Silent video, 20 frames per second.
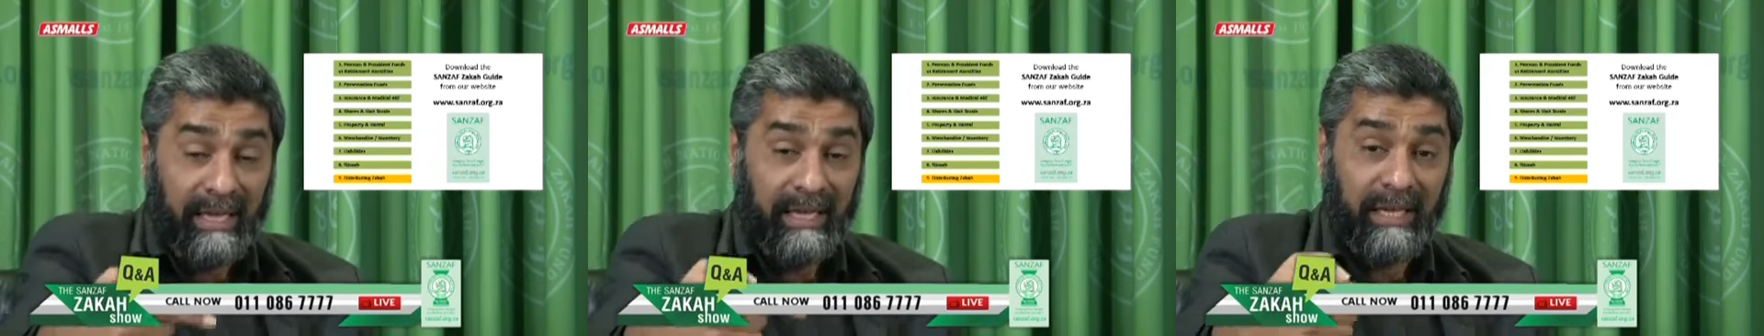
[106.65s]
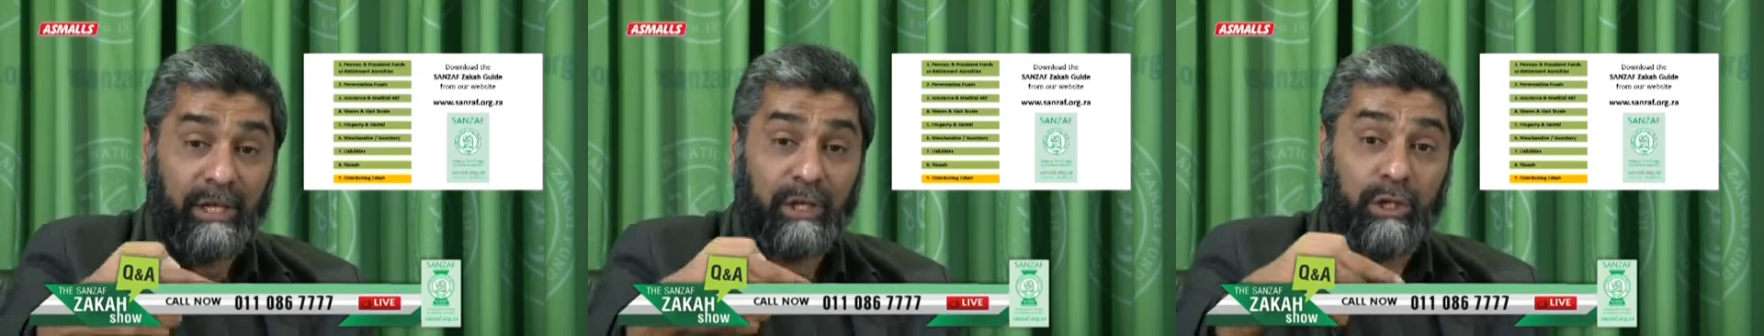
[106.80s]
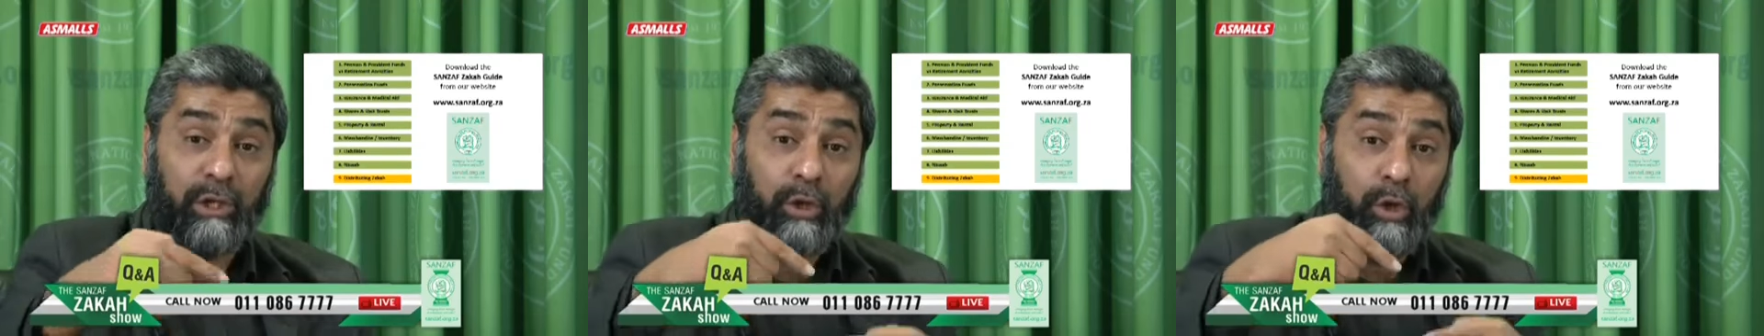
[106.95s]

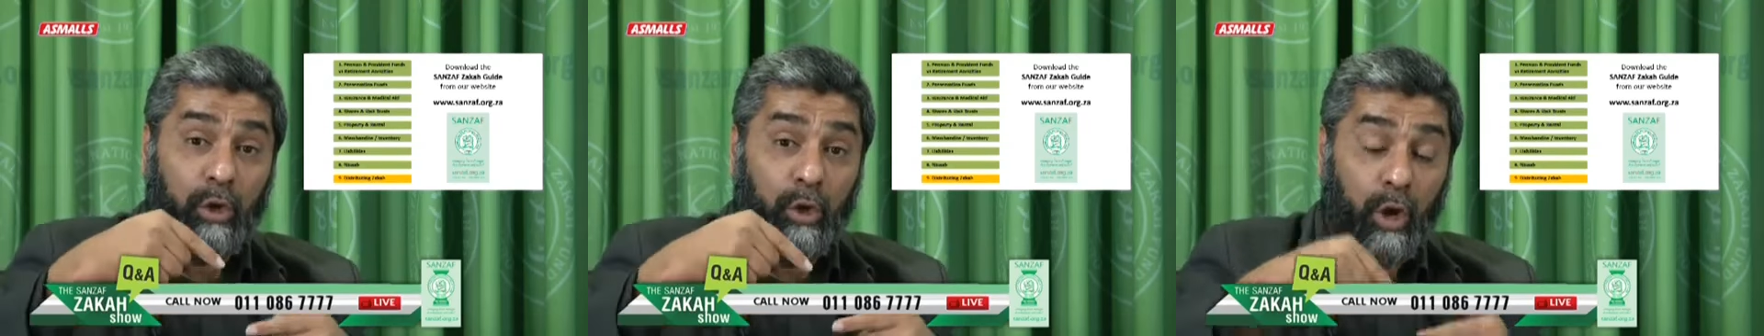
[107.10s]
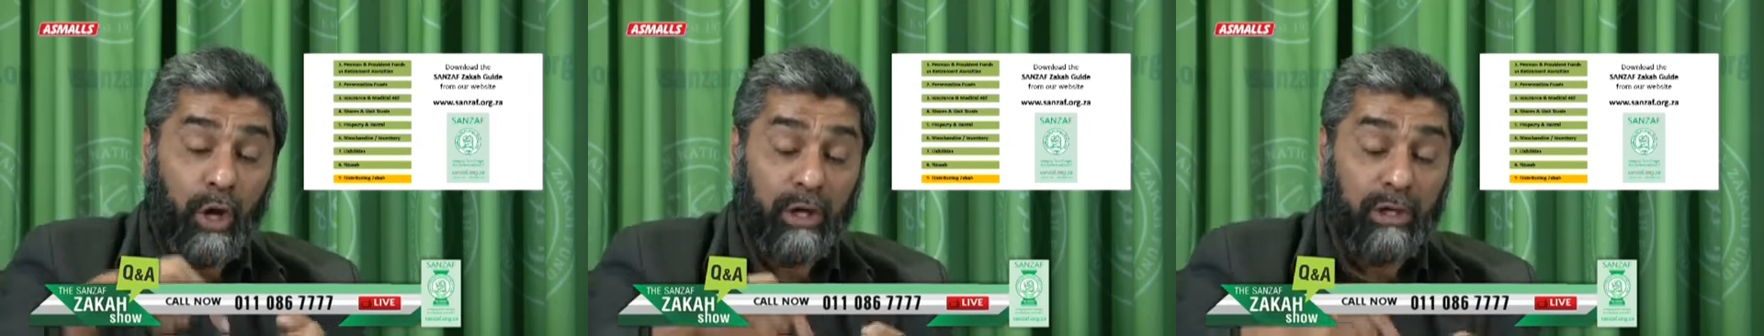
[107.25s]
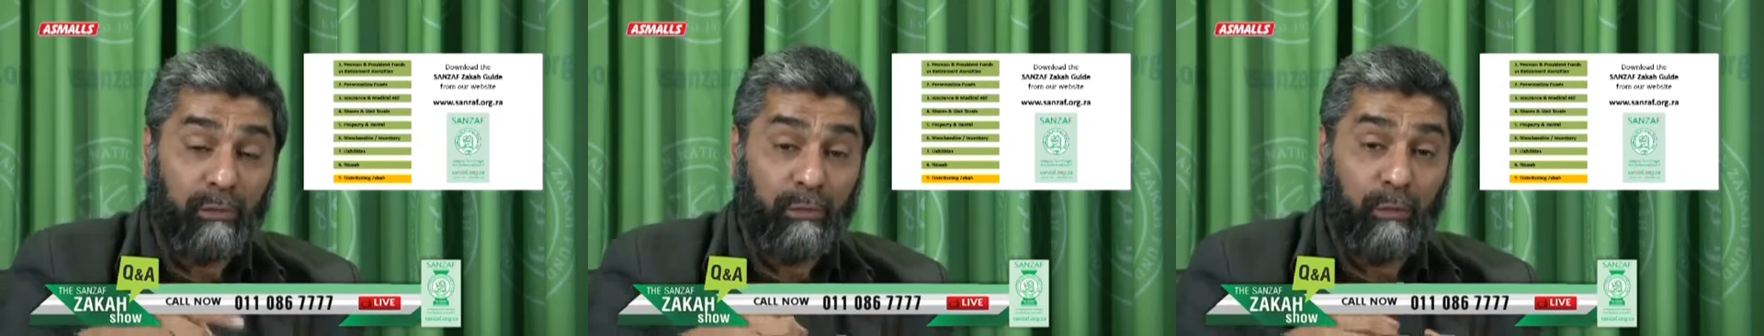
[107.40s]
is
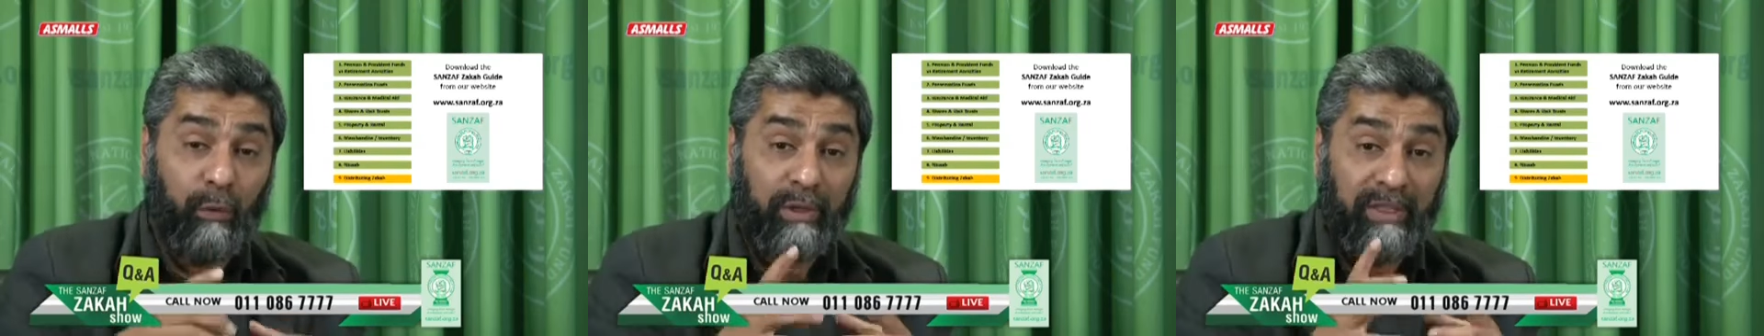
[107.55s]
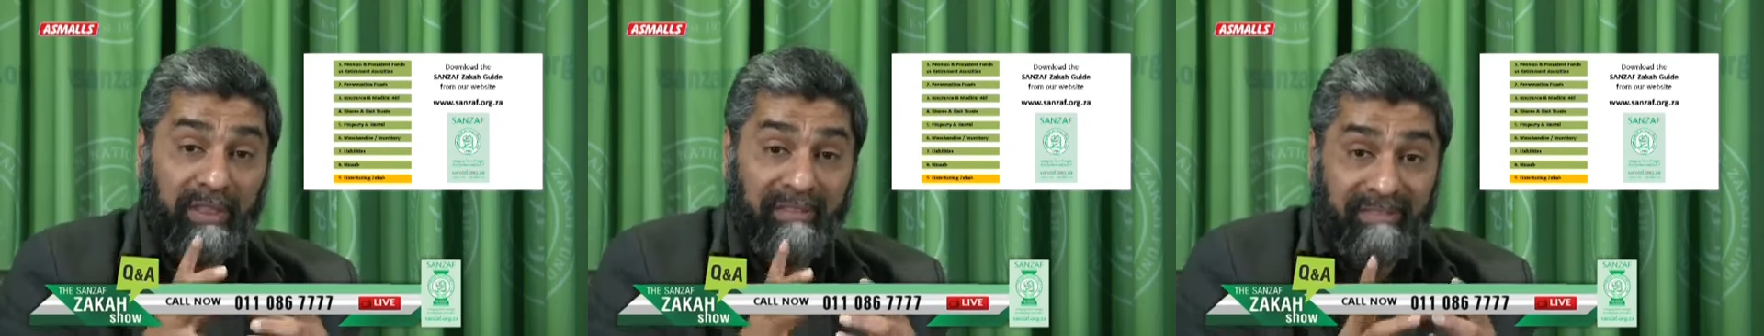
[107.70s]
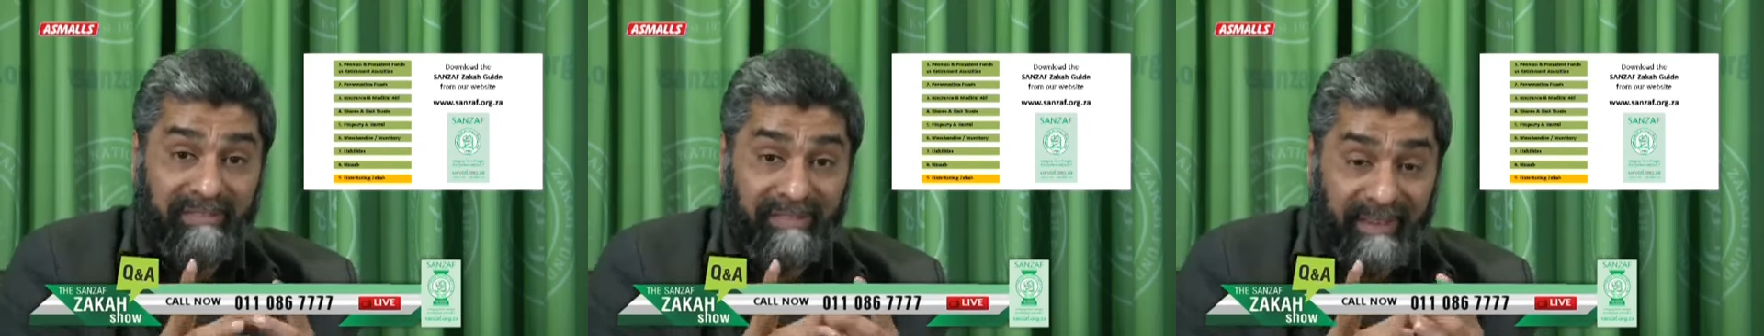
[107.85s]
not for
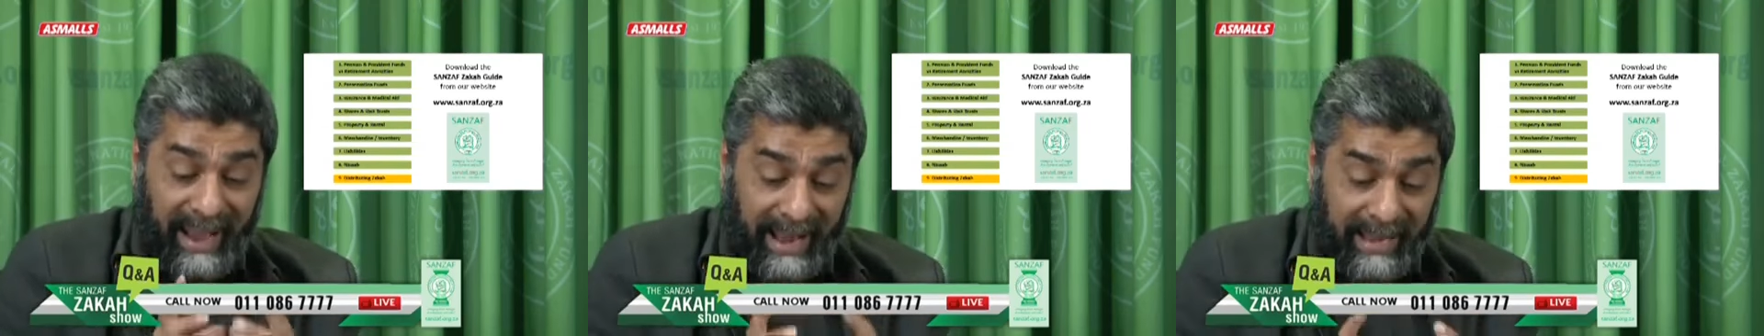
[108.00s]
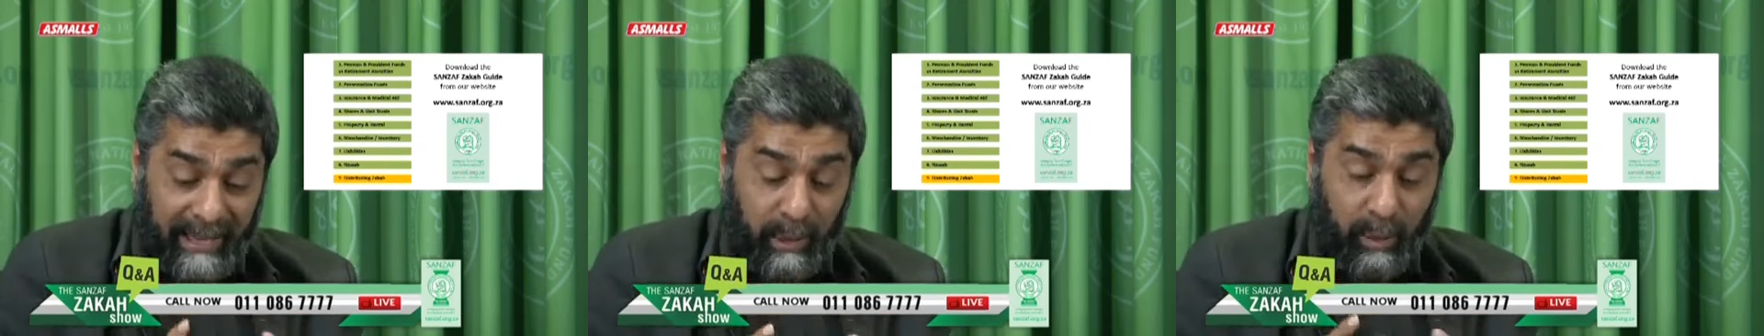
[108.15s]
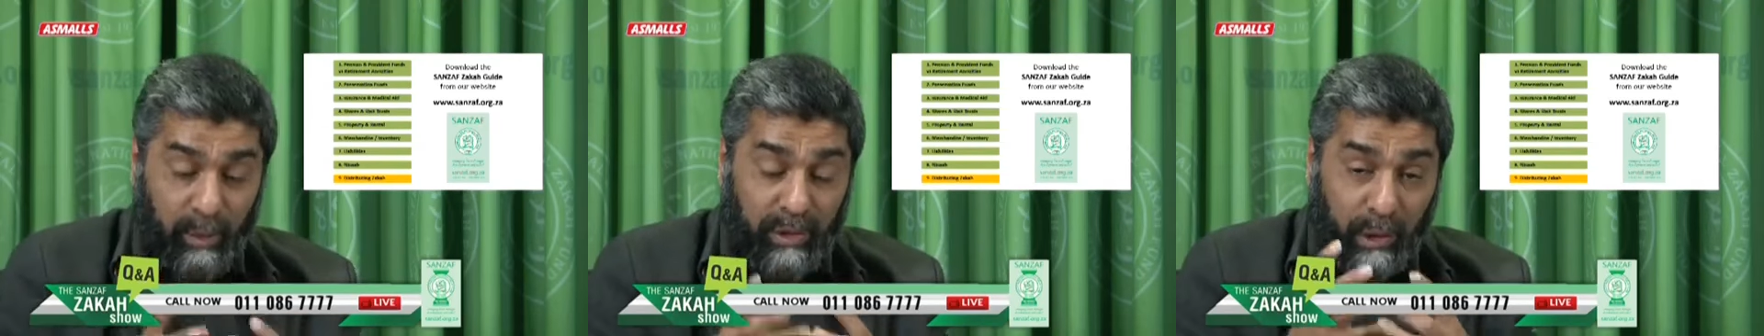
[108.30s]
the value